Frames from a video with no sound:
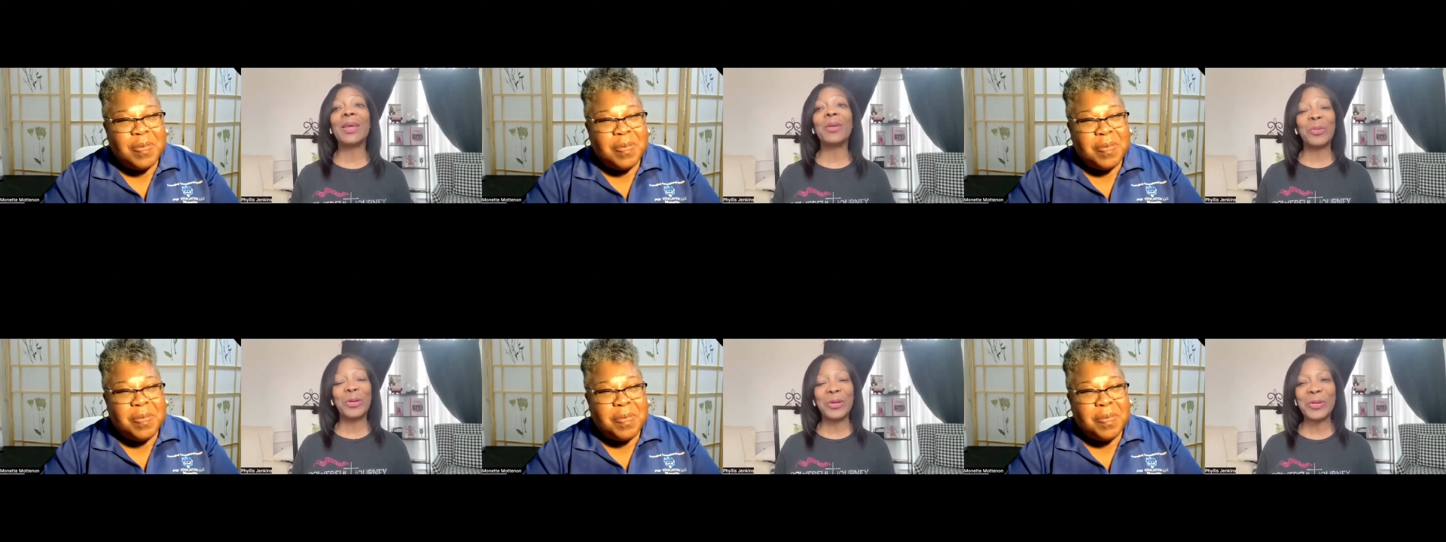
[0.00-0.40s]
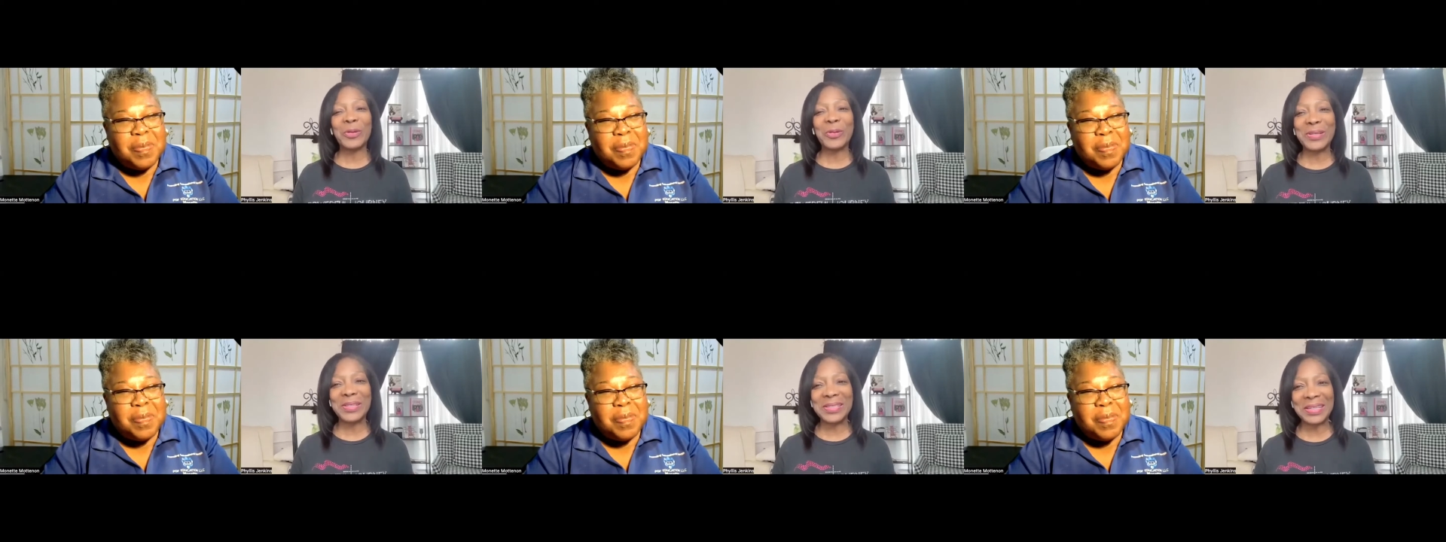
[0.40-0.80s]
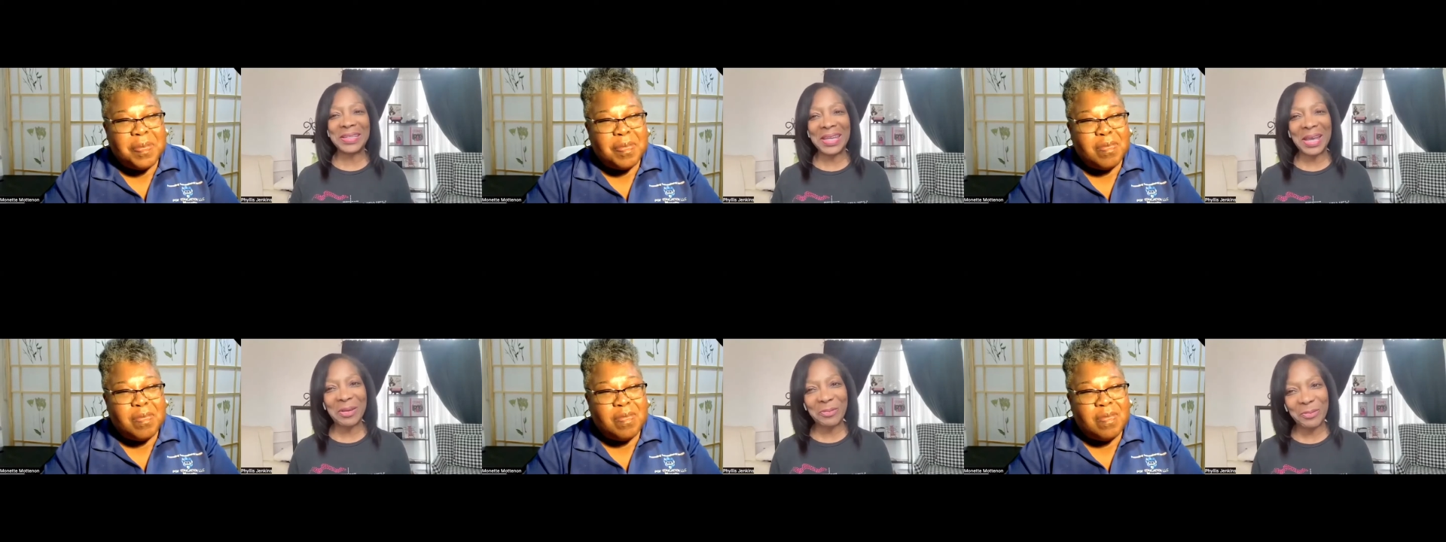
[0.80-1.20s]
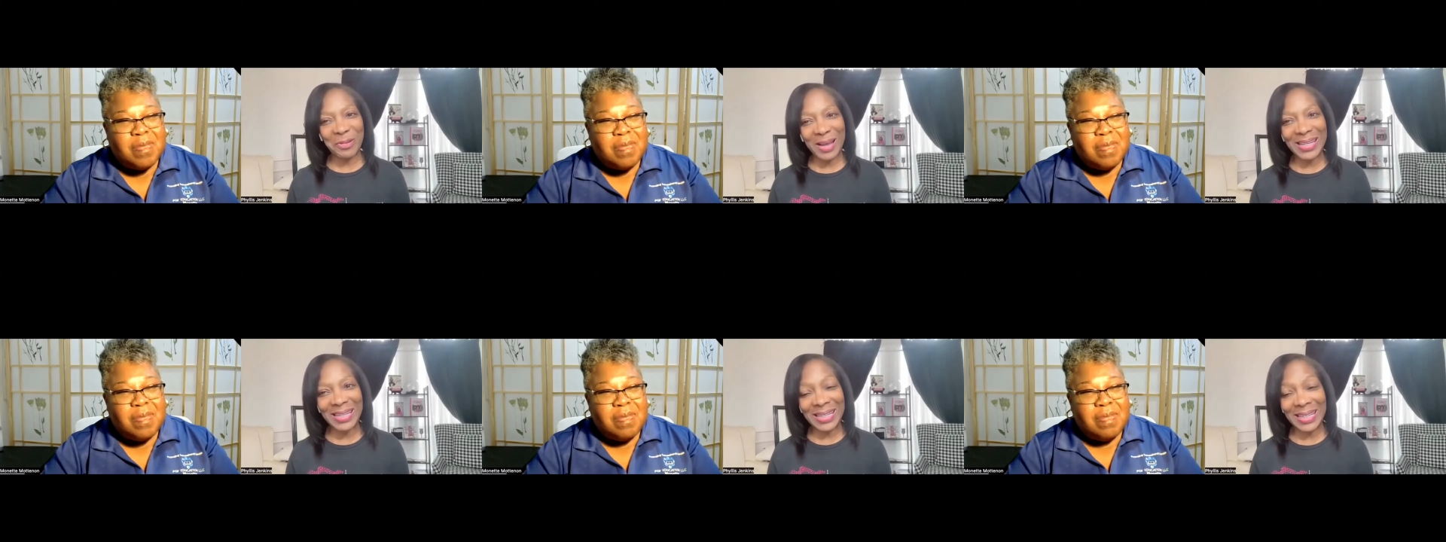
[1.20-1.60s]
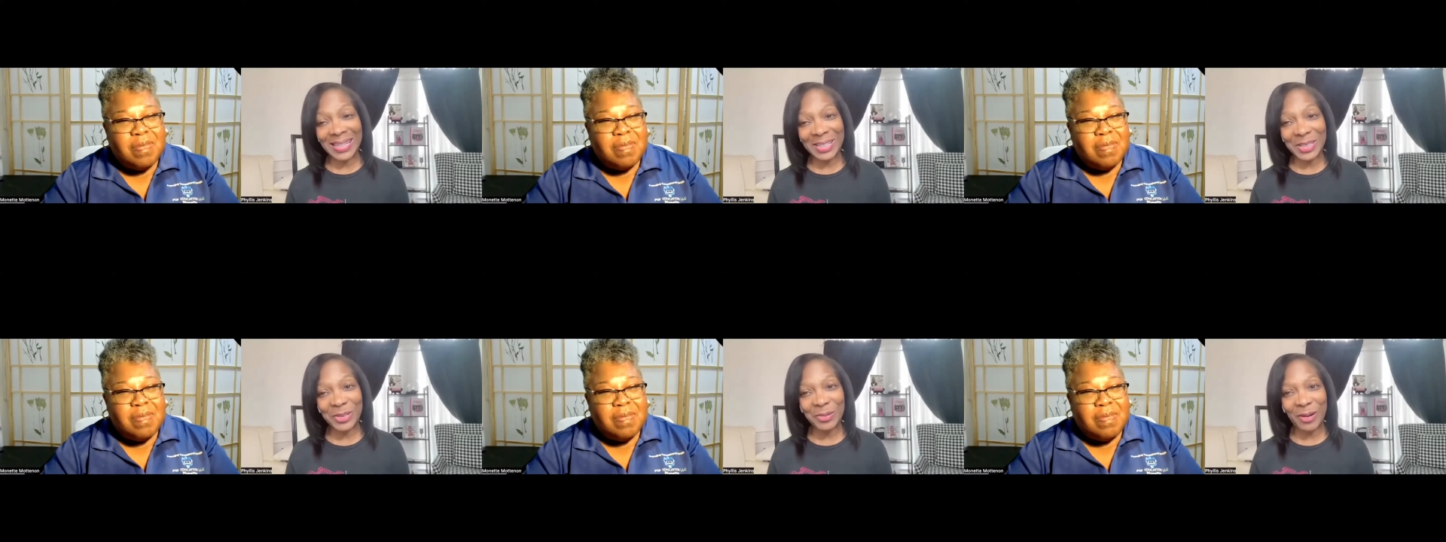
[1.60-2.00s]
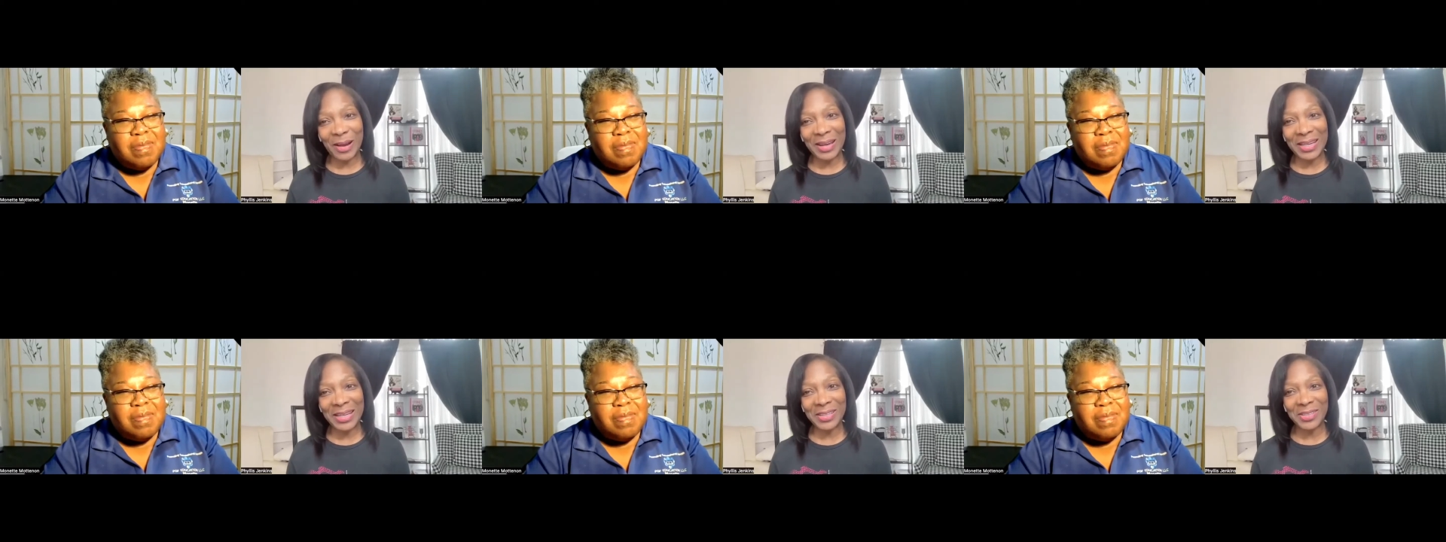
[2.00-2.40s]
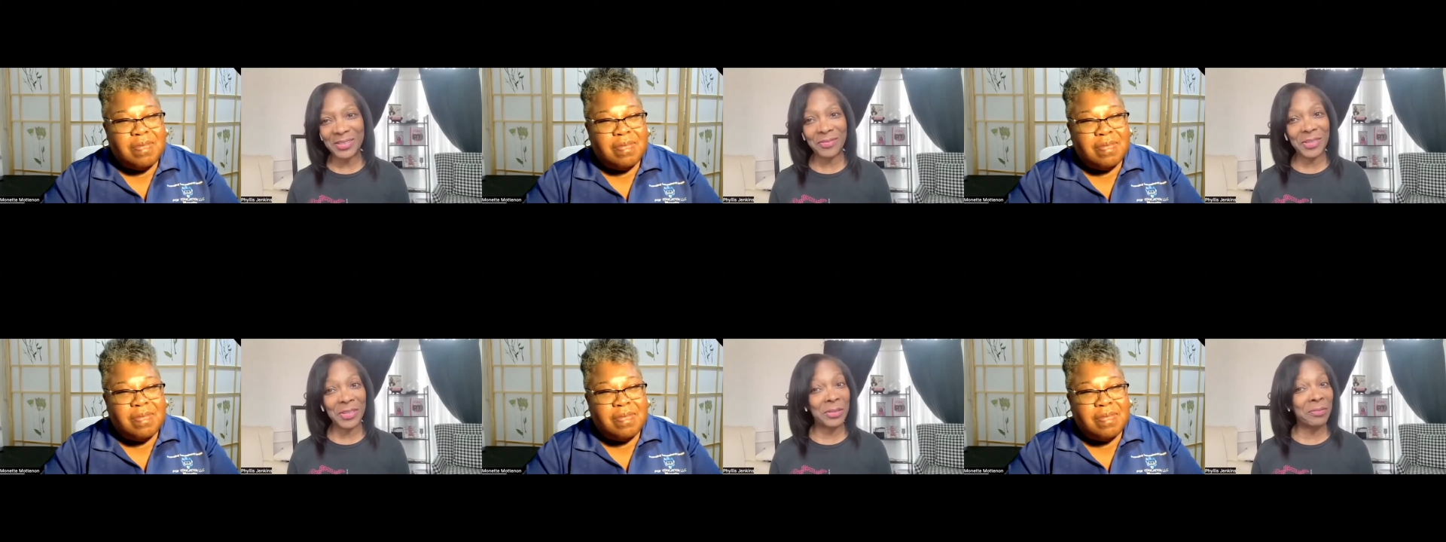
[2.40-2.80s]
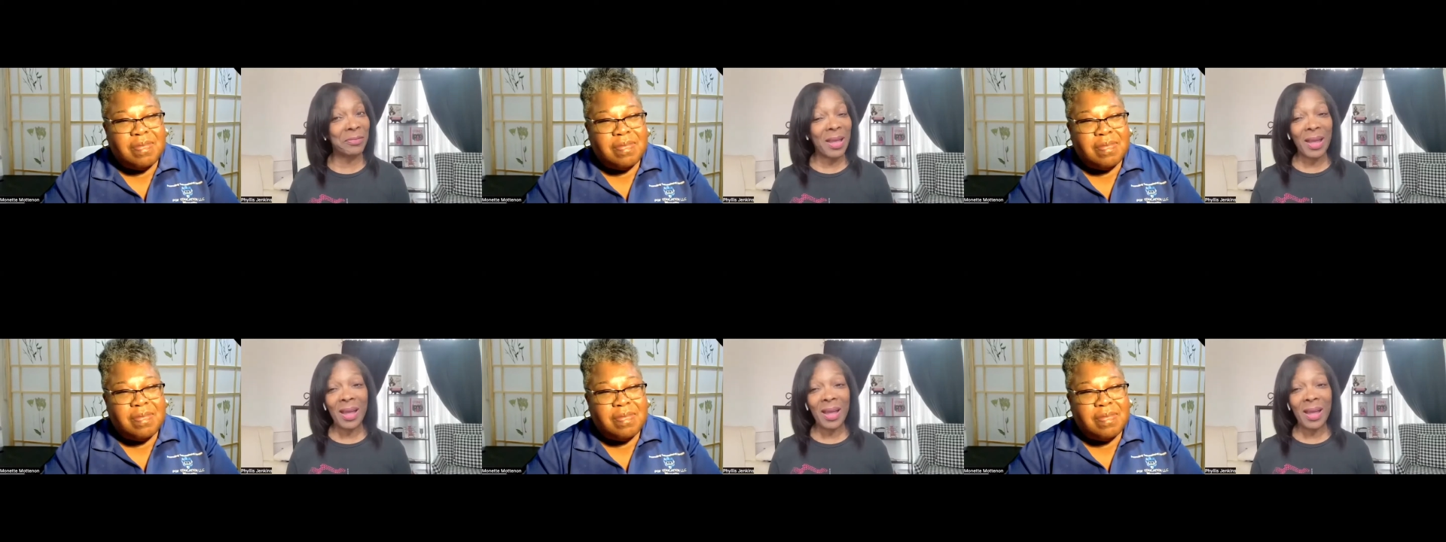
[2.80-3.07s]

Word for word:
Speaker 1: then we're going to get right into our interview.